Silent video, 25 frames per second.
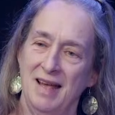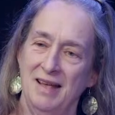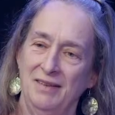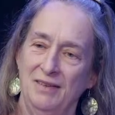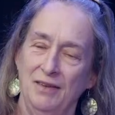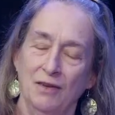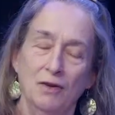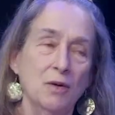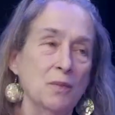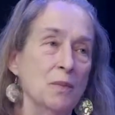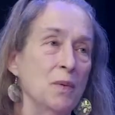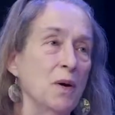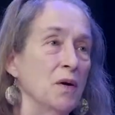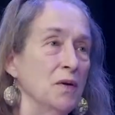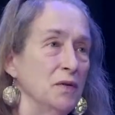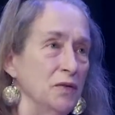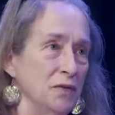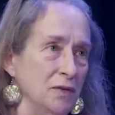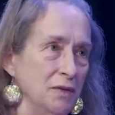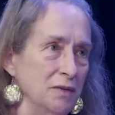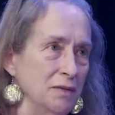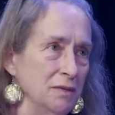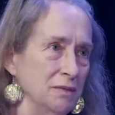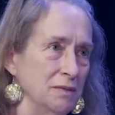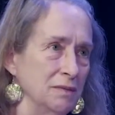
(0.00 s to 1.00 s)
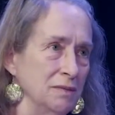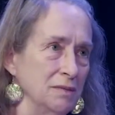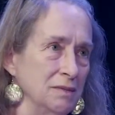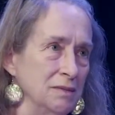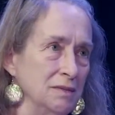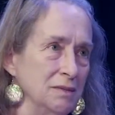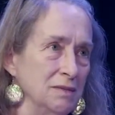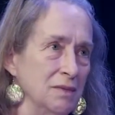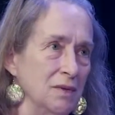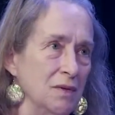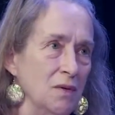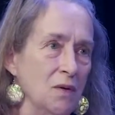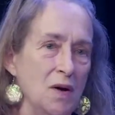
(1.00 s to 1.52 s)
as a composer,
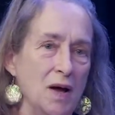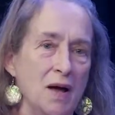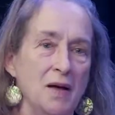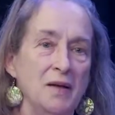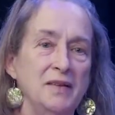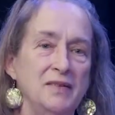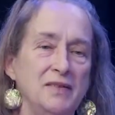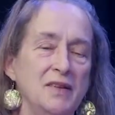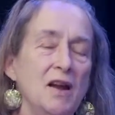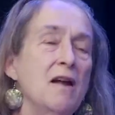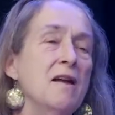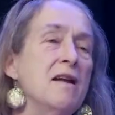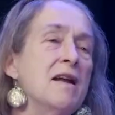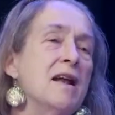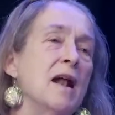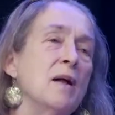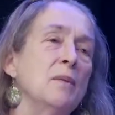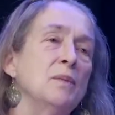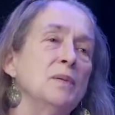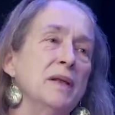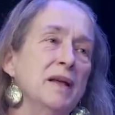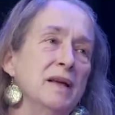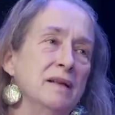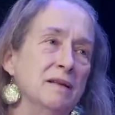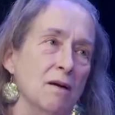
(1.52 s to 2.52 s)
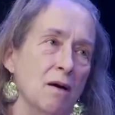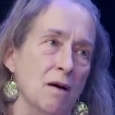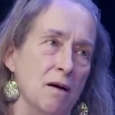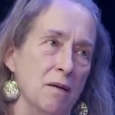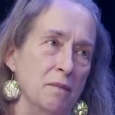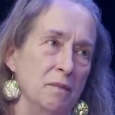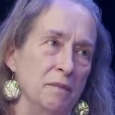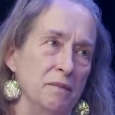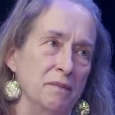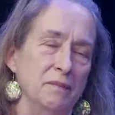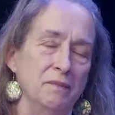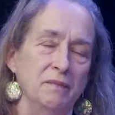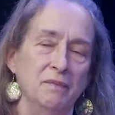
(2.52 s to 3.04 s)
I started out playing
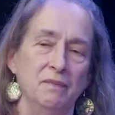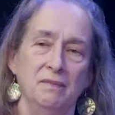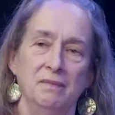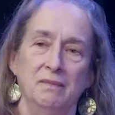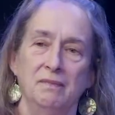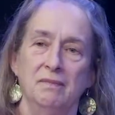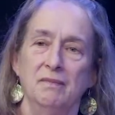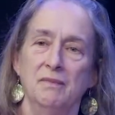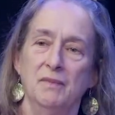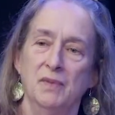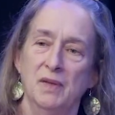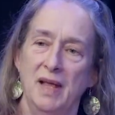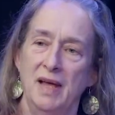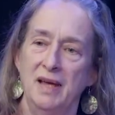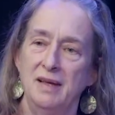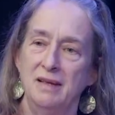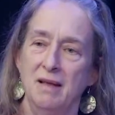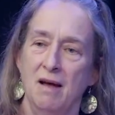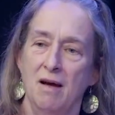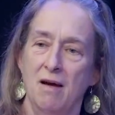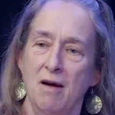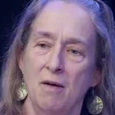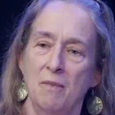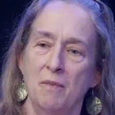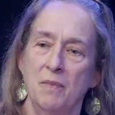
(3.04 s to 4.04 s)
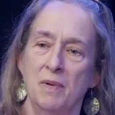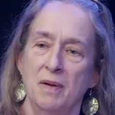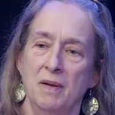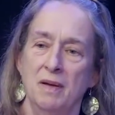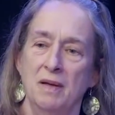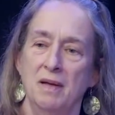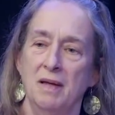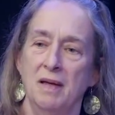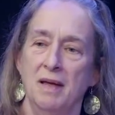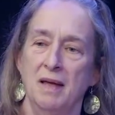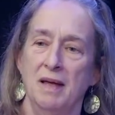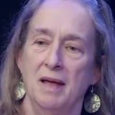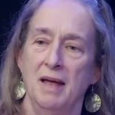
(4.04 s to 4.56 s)
the harp.
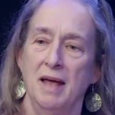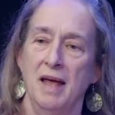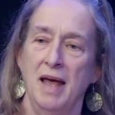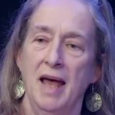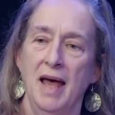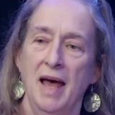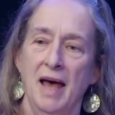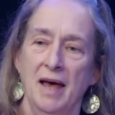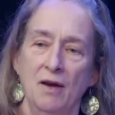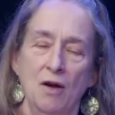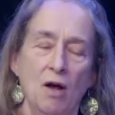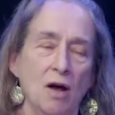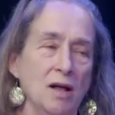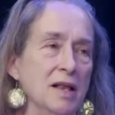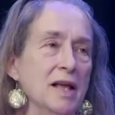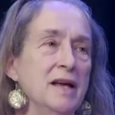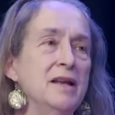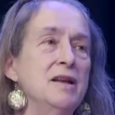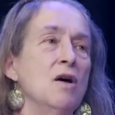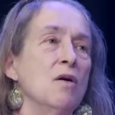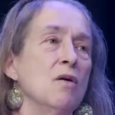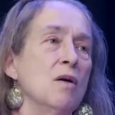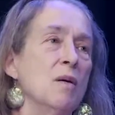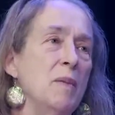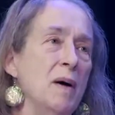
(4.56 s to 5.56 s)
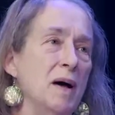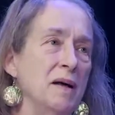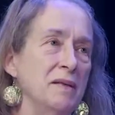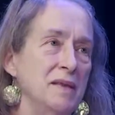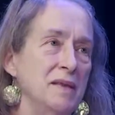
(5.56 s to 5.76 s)
And all I know